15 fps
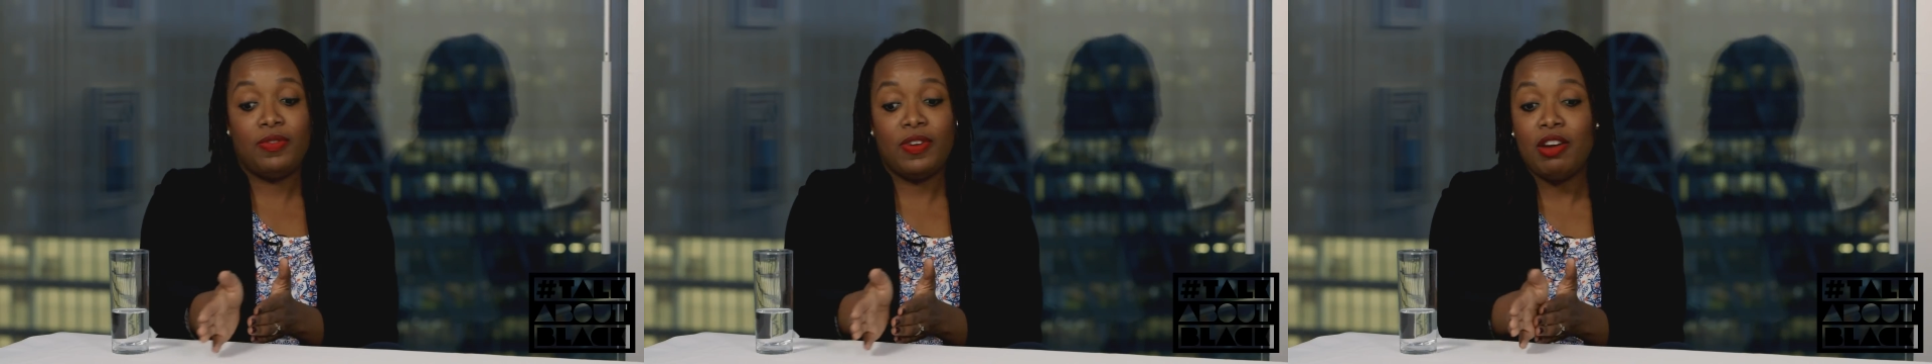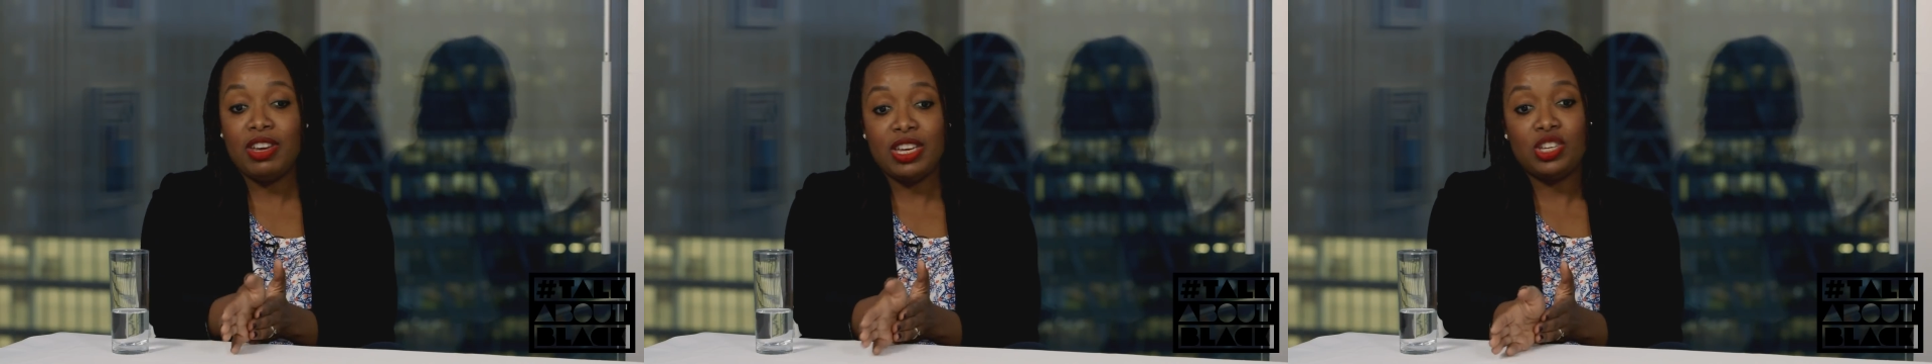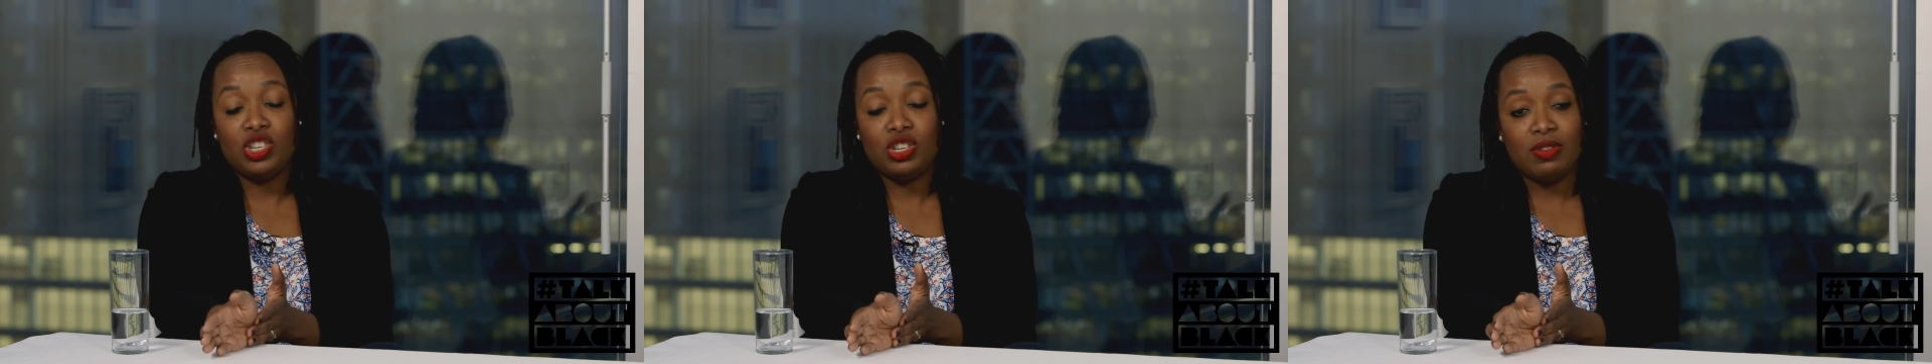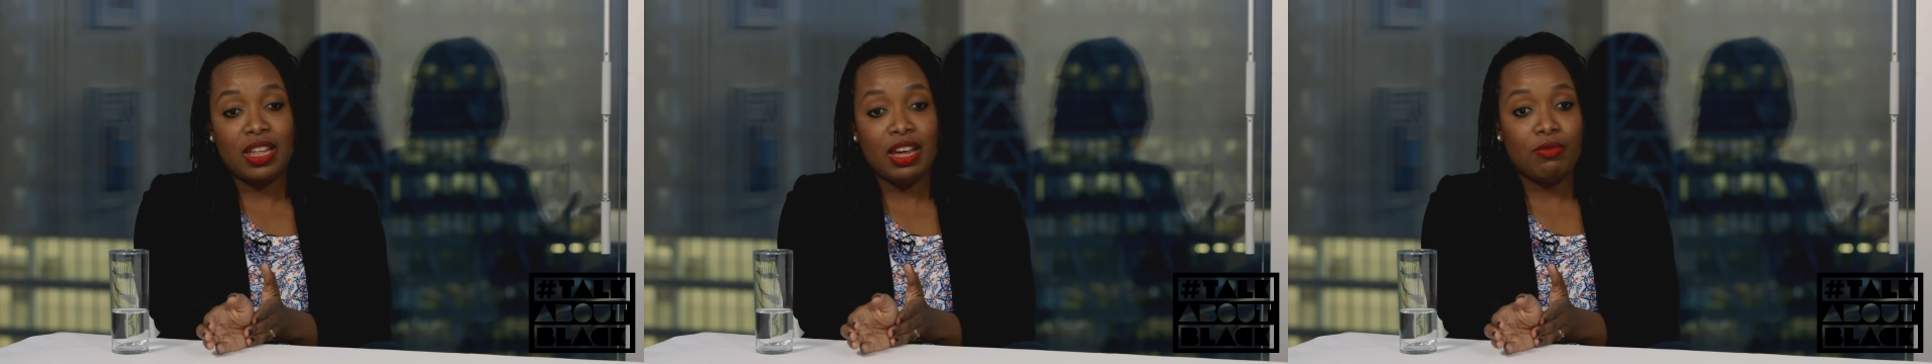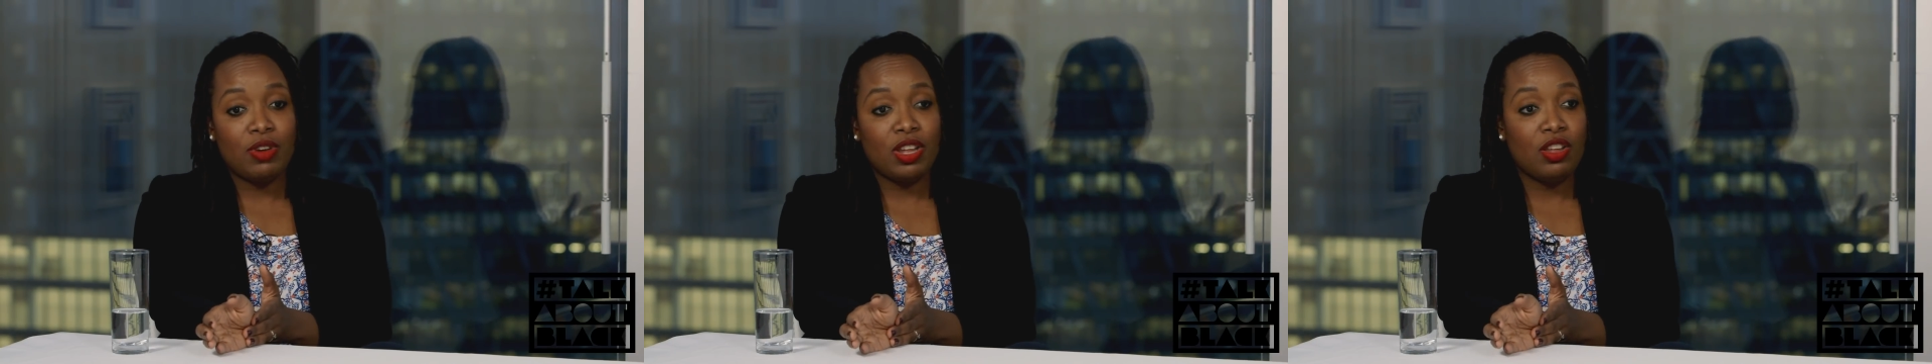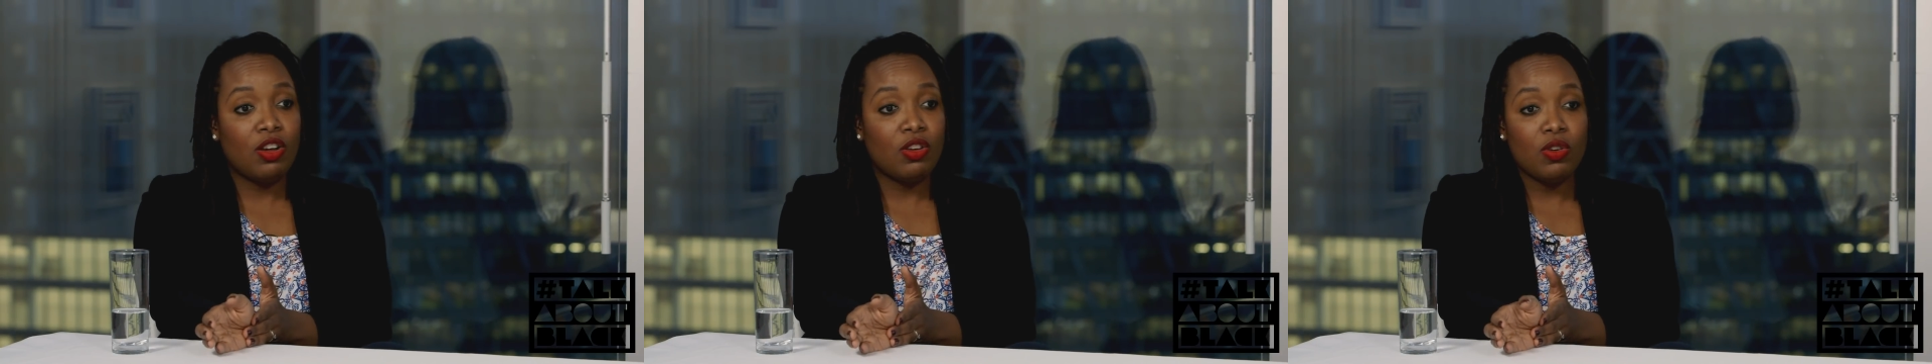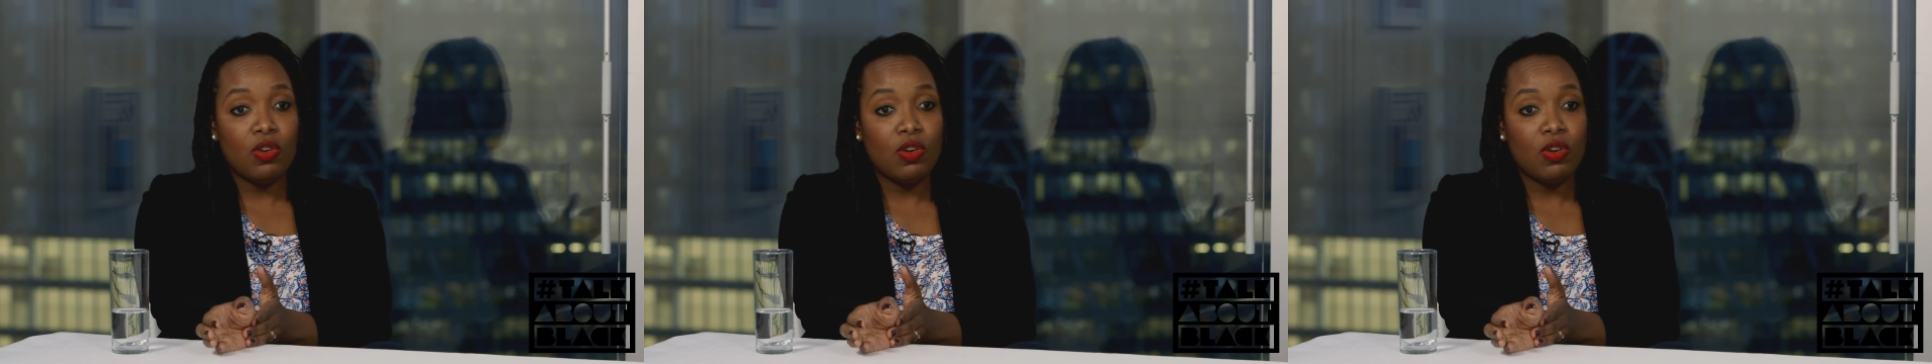very issue that we're not